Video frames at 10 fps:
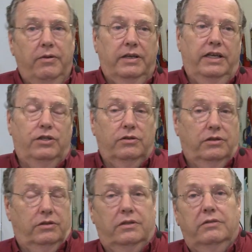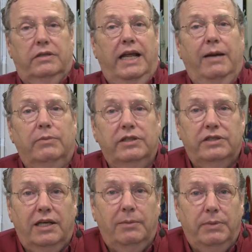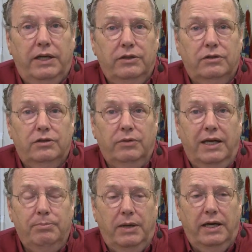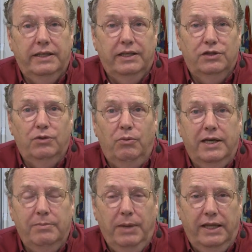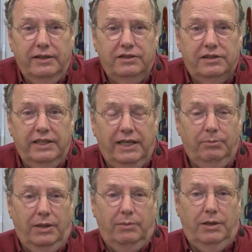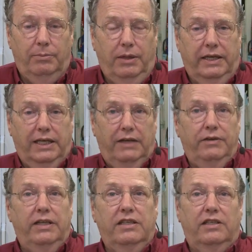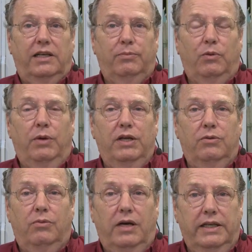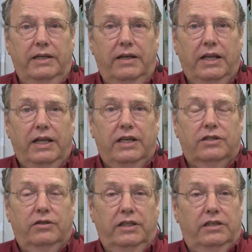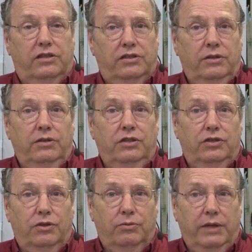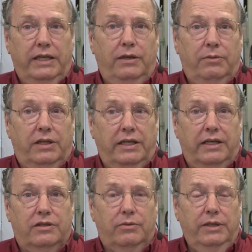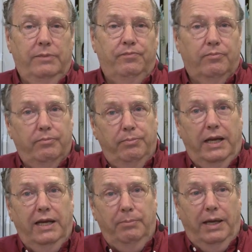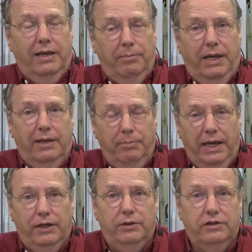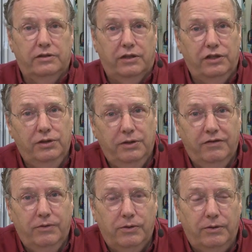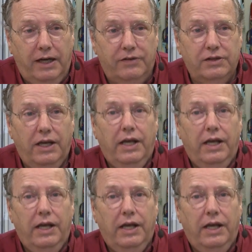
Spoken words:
Get your camera set up on your tripod, get your white balance set, blah, blah, blah. Get everything set up the way you want it so that as soon as you're ready with the ice cream, bang, bang, bang, bang, you can start shooting photographs.